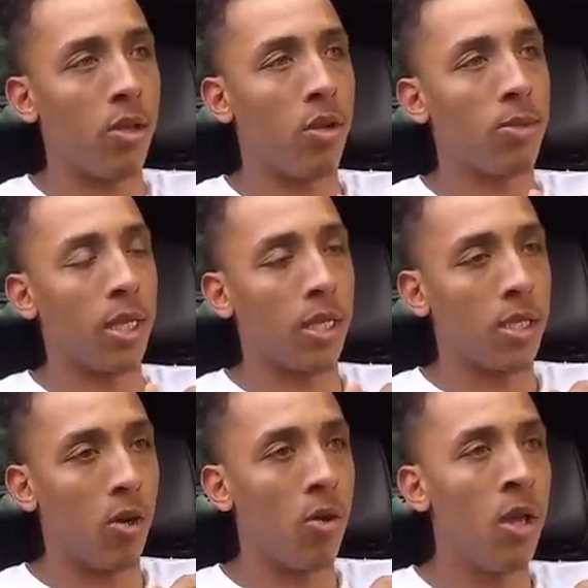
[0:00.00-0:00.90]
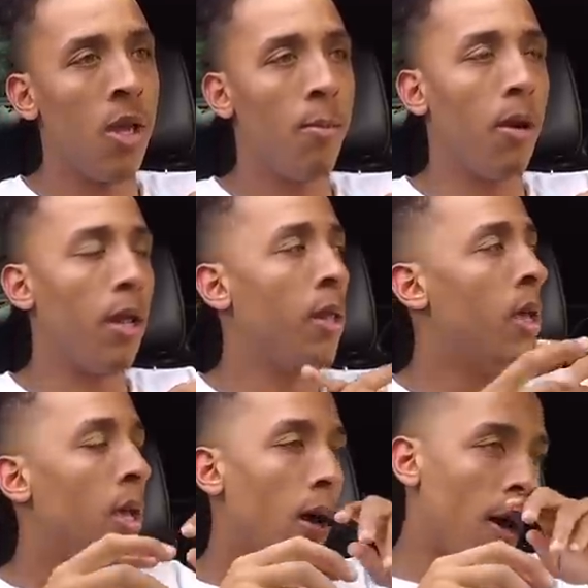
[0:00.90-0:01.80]
You know what I'm saying? So, but
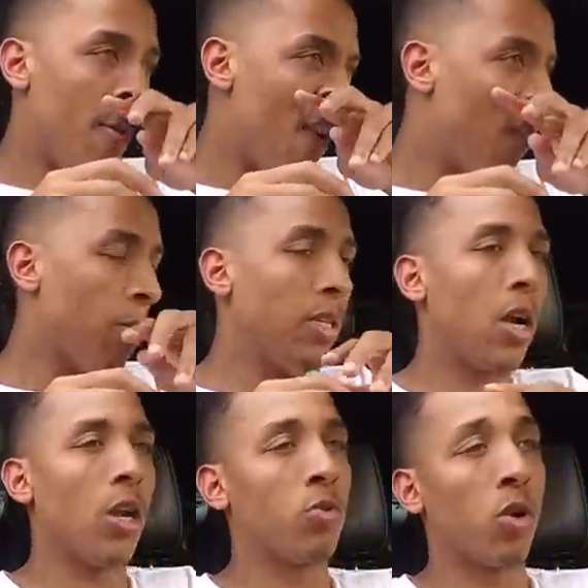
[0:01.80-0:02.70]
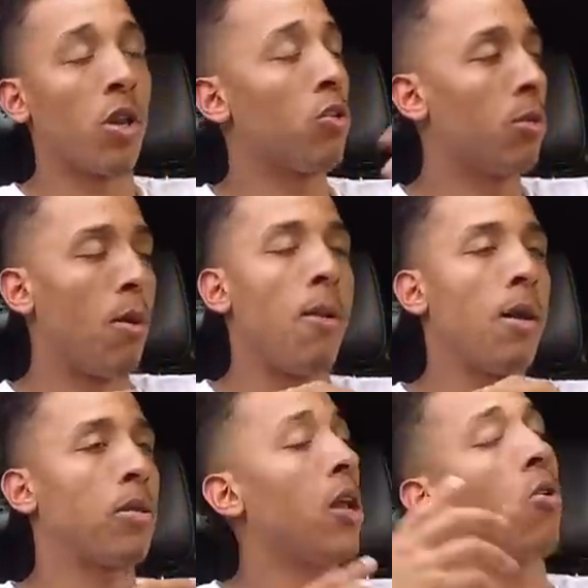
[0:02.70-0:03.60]
uh, my family ties weren't close on my
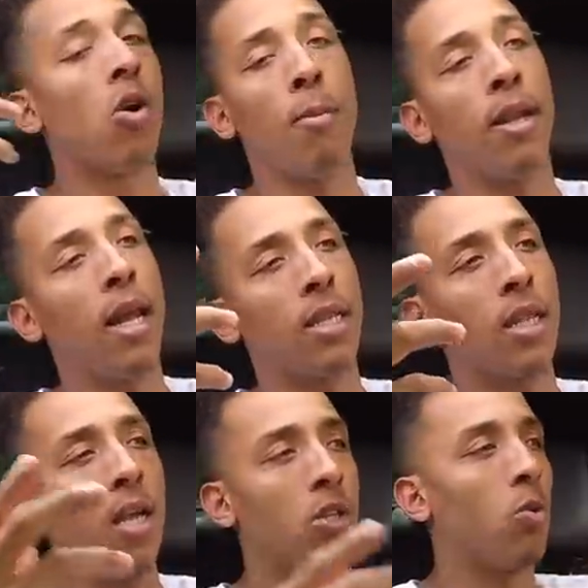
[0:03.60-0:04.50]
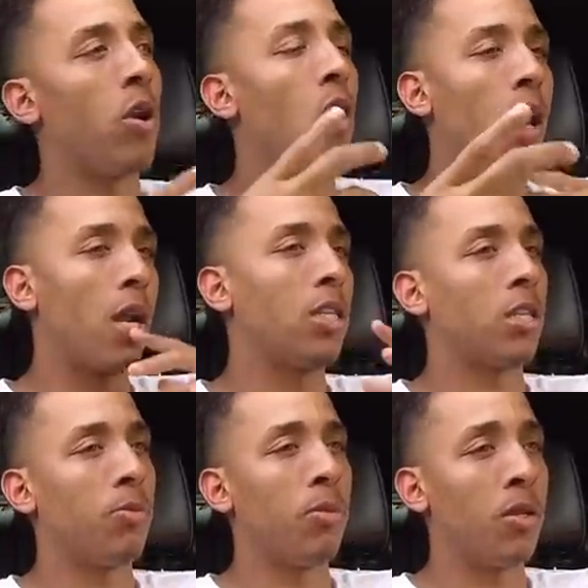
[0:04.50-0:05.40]
mom's side or on my dad's side, so we all kind of
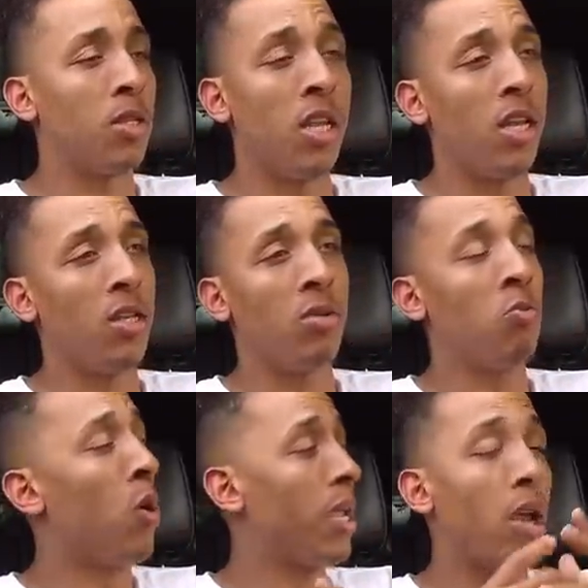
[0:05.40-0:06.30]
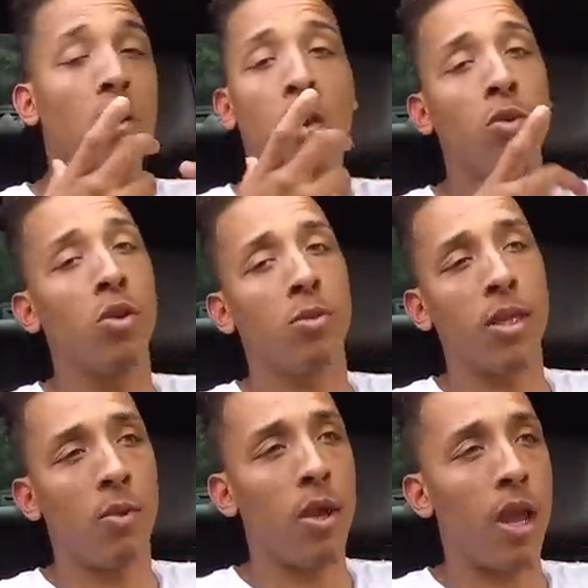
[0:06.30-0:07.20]
just did went YOLO. You know what I'm
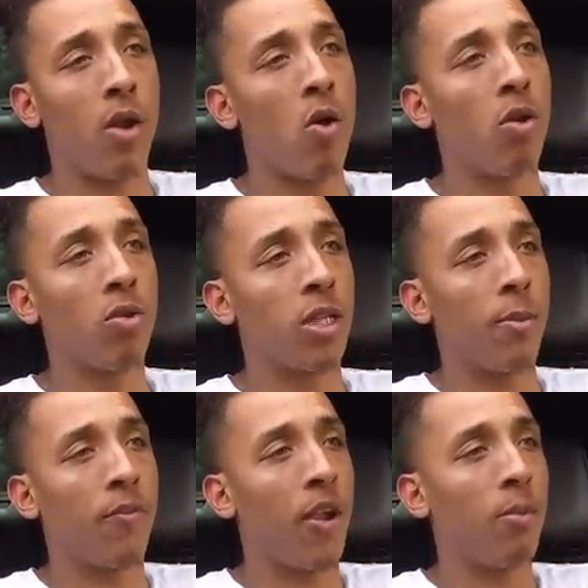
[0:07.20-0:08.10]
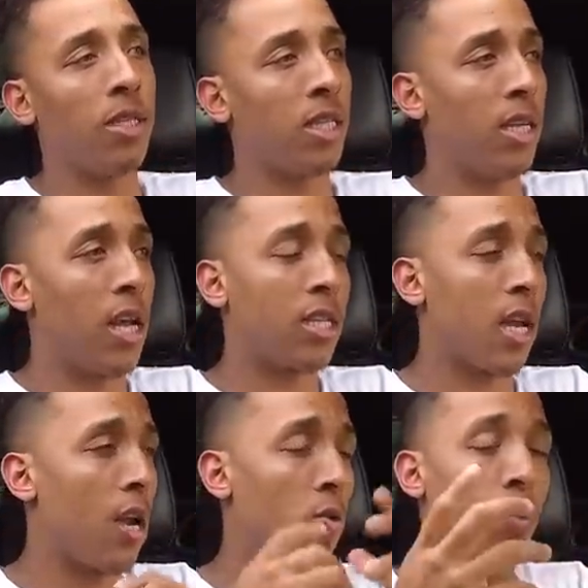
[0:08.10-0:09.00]
saying? We had our own little separate families, and that's
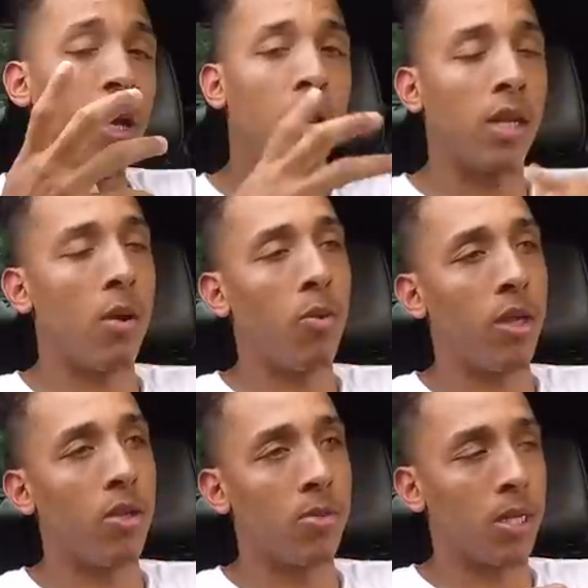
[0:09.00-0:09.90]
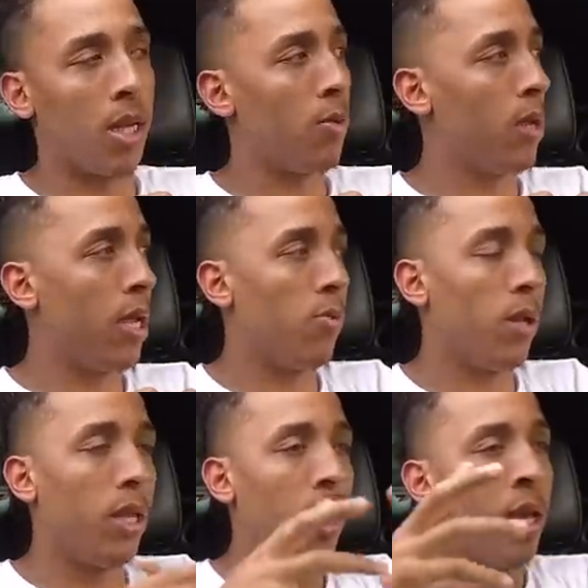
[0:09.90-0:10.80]
kind of who we clicked up with. You know what I'm saying? We ain't
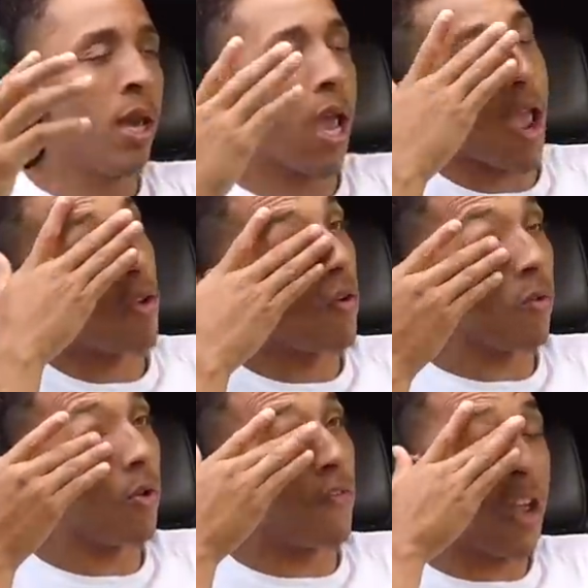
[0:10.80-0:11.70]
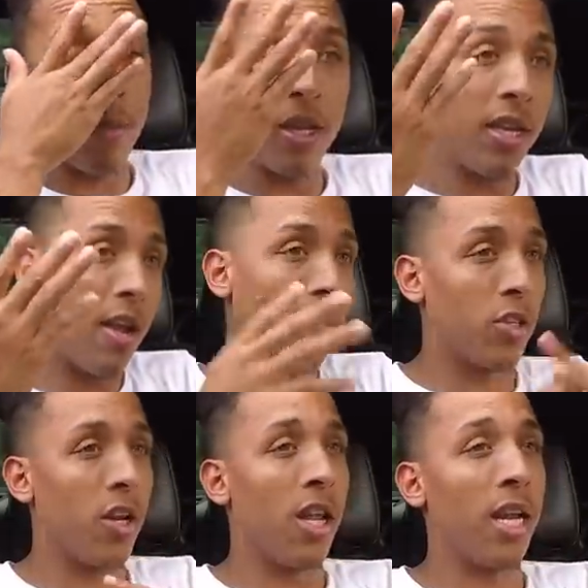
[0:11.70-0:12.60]
really had no real family
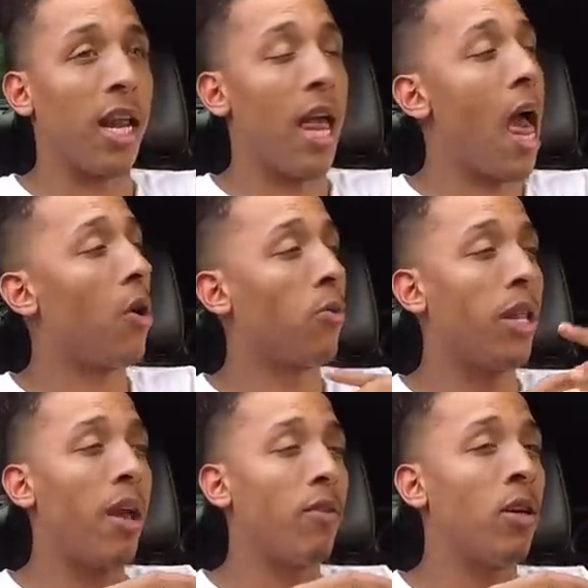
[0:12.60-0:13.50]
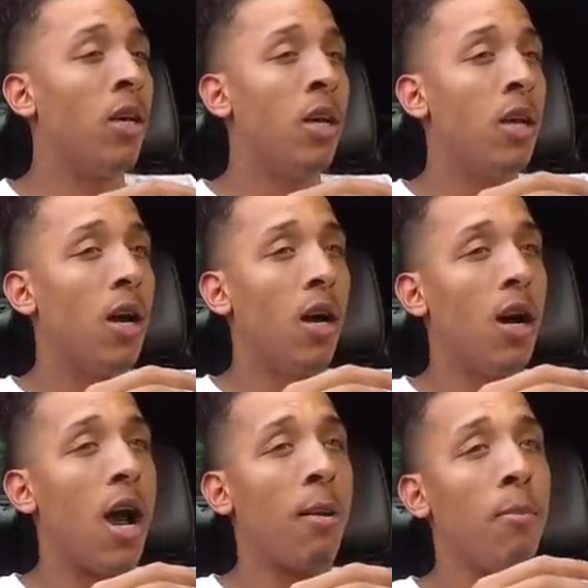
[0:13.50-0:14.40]
endeavors or nothing like that. I don't really have a
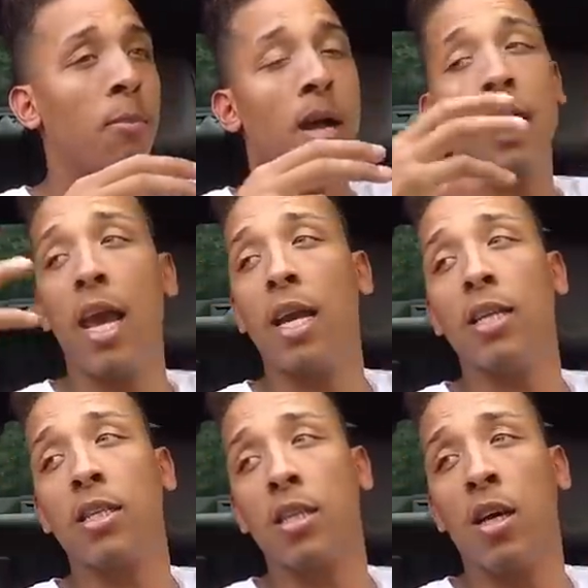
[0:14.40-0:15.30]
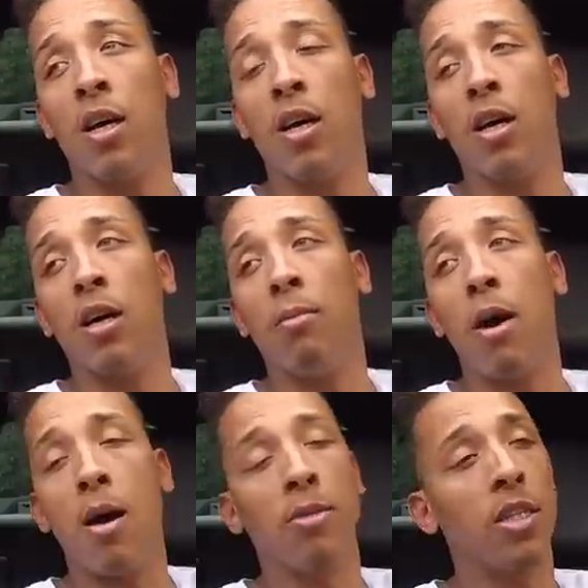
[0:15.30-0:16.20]
uh, I, my dad's uh,
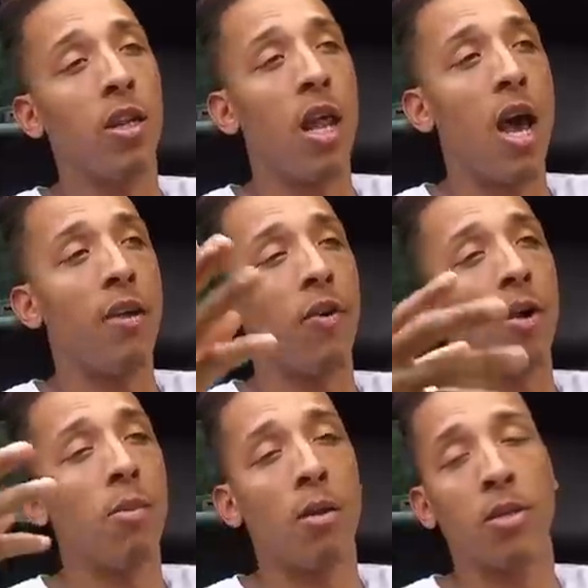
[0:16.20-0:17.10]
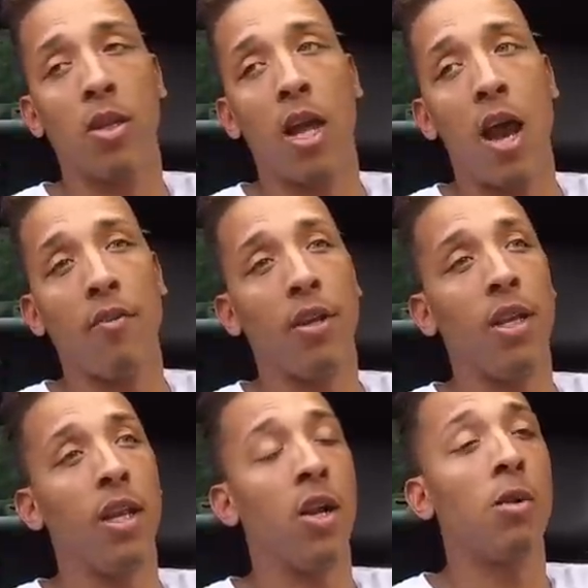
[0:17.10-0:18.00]
mom is still alive. Her mom's still alive,
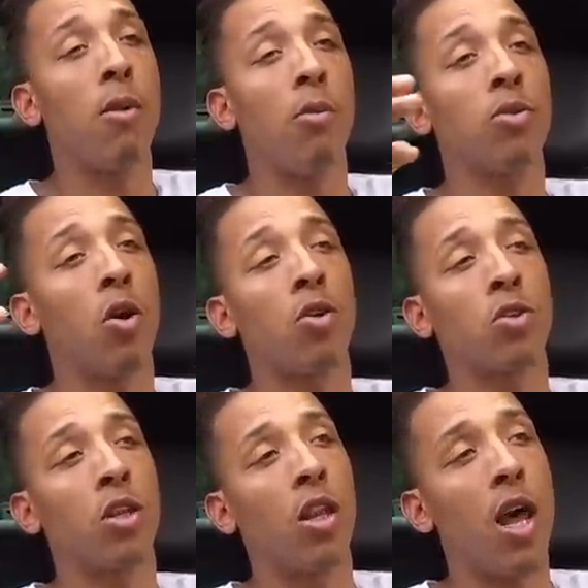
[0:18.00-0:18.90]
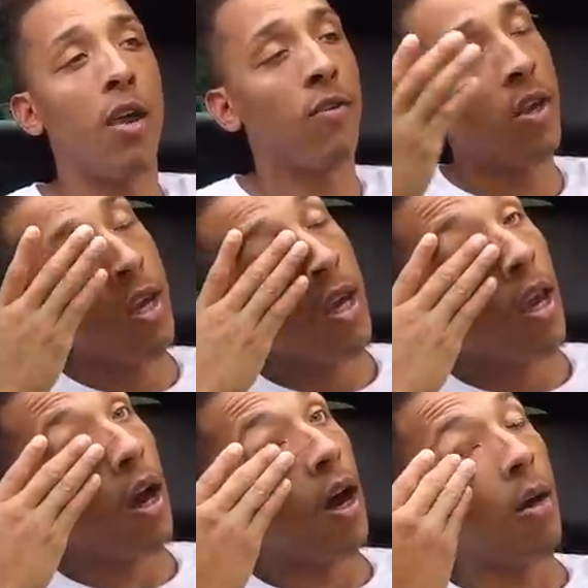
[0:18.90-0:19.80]
and then her mom was also still alive,
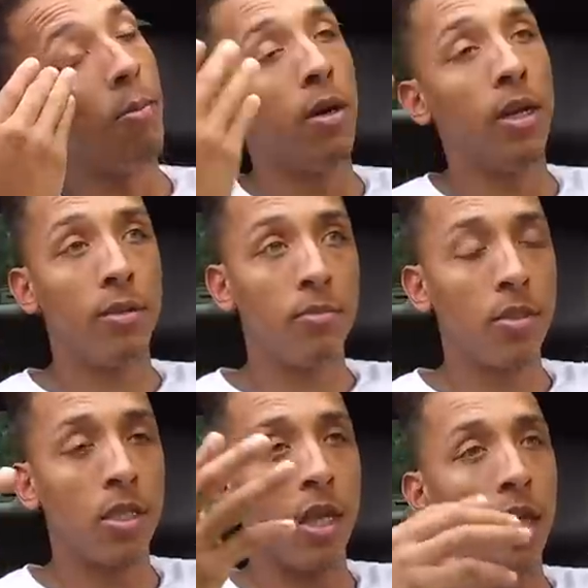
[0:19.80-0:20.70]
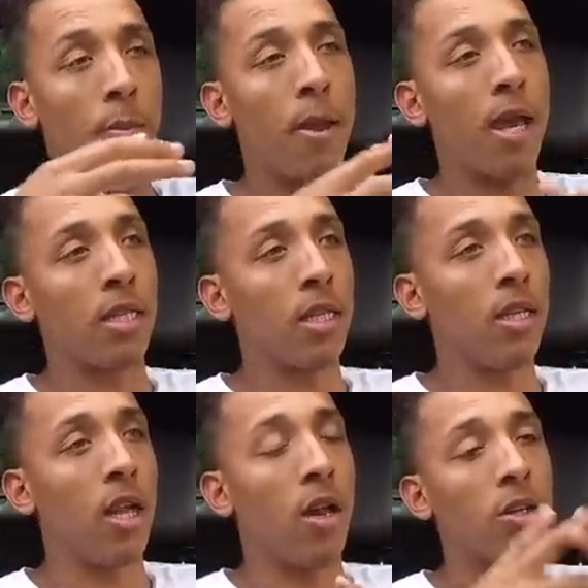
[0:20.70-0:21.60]
um, but she ended up
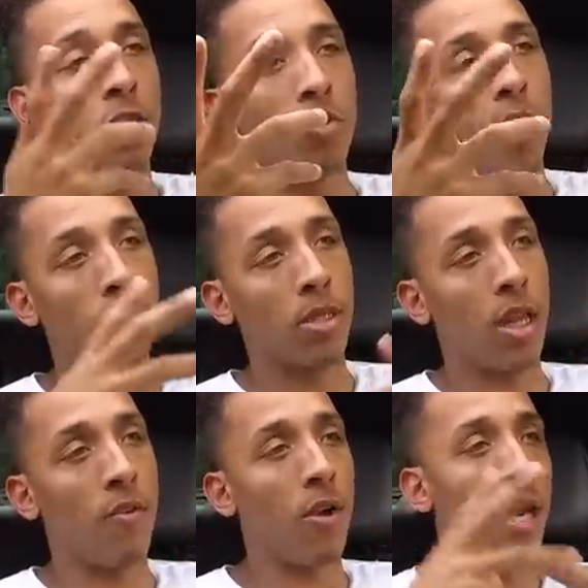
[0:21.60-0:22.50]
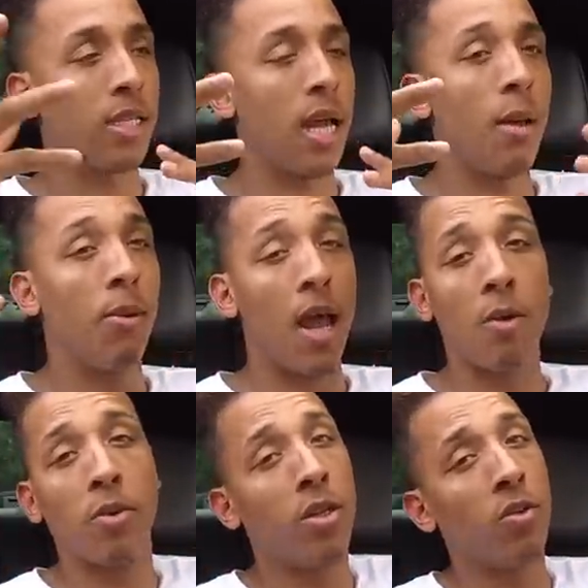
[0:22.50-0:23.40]
passing. Now there's two grandmas left on that side, but I
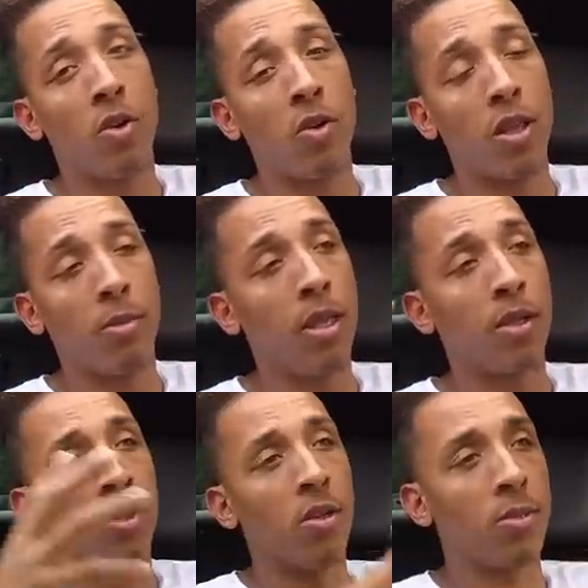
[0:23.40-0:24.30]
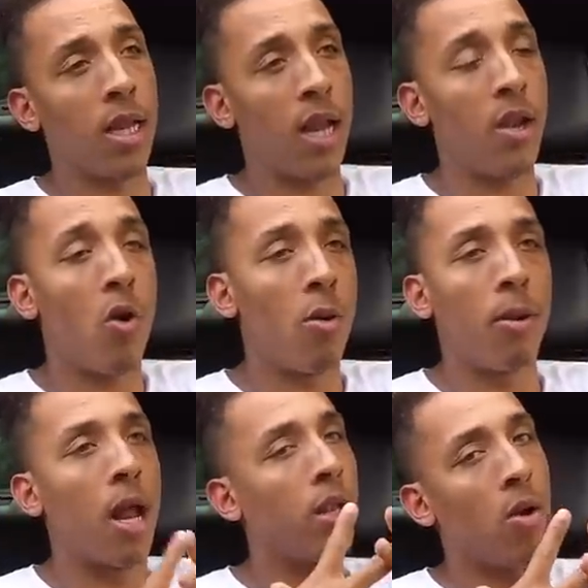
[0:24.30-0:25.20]
really don't know them either. You know what I'm saying? I know them,
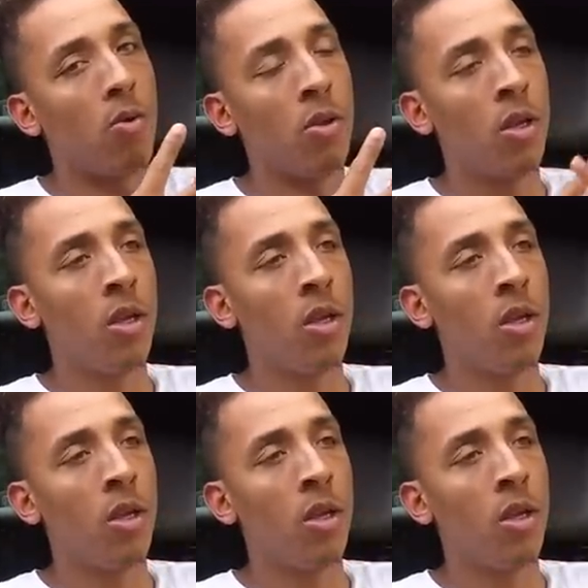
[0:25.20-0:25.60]
but I don't.